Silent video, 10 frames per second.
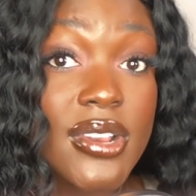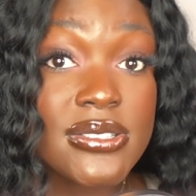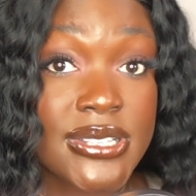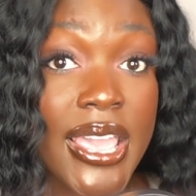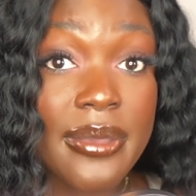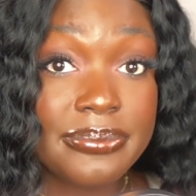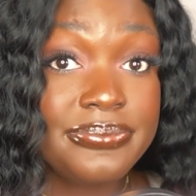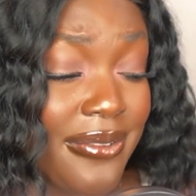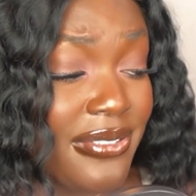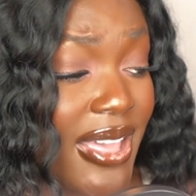same.
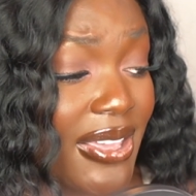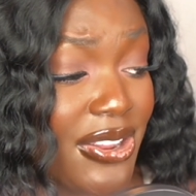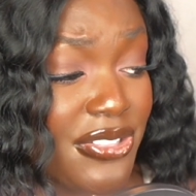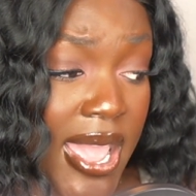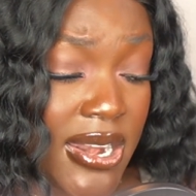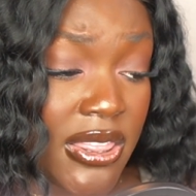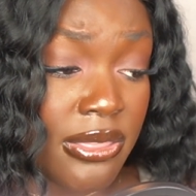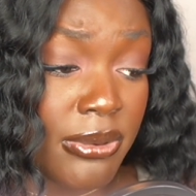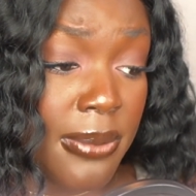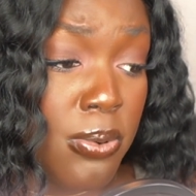After that year, I had a
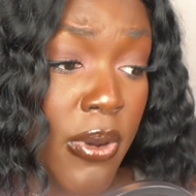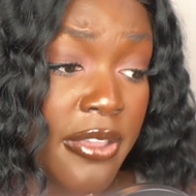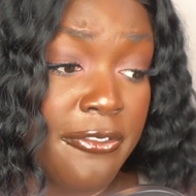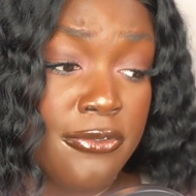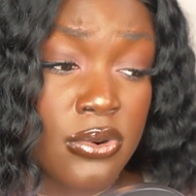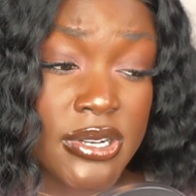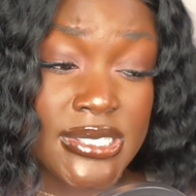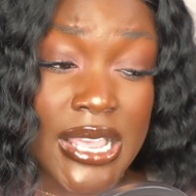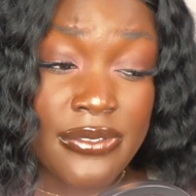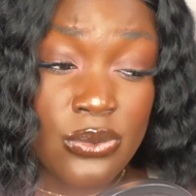
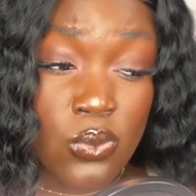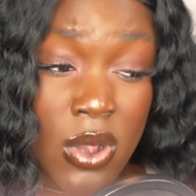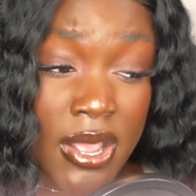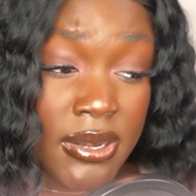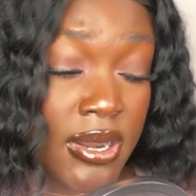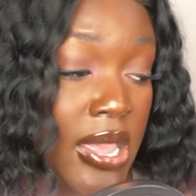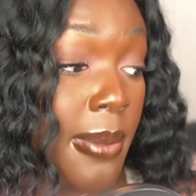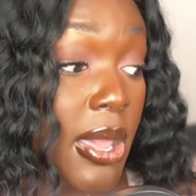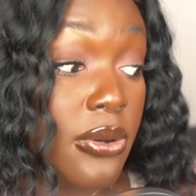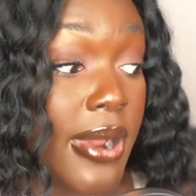3.471, and
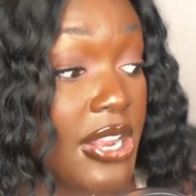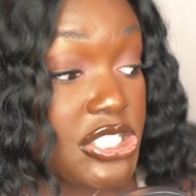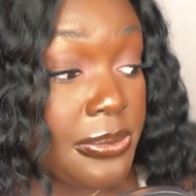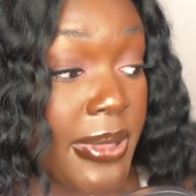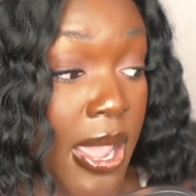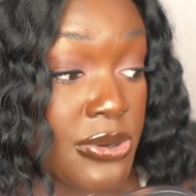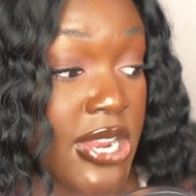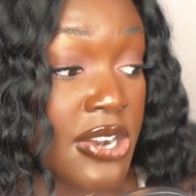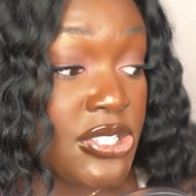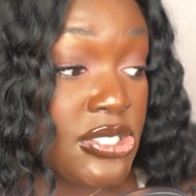my grad GPA, which
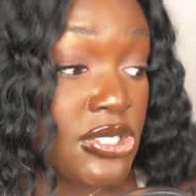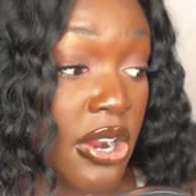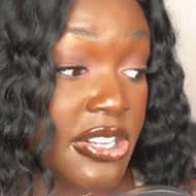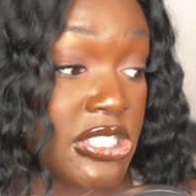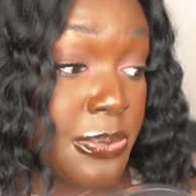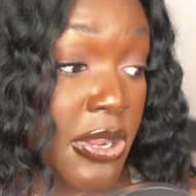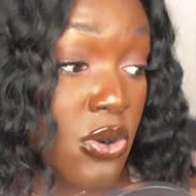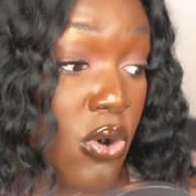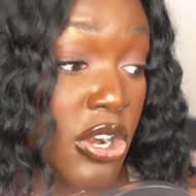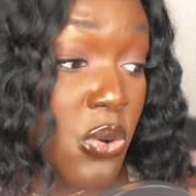actually started spring
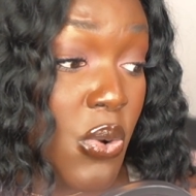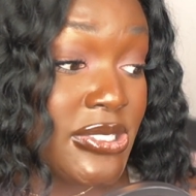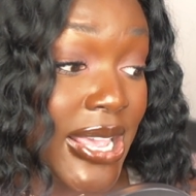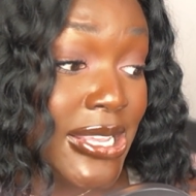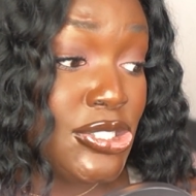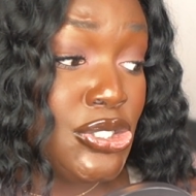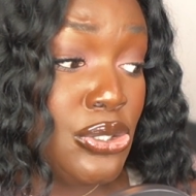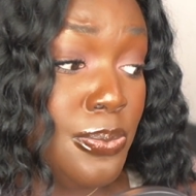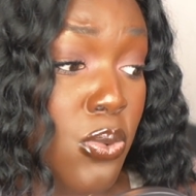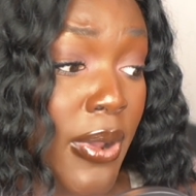quarter, was a
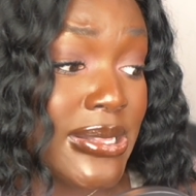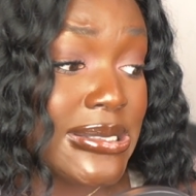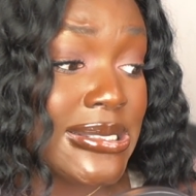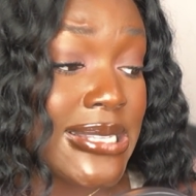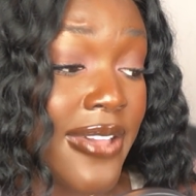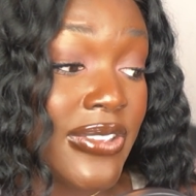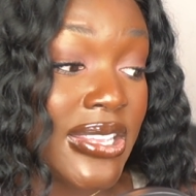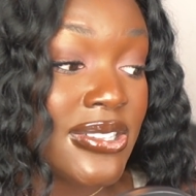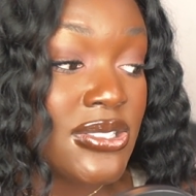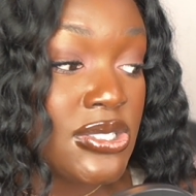2.7.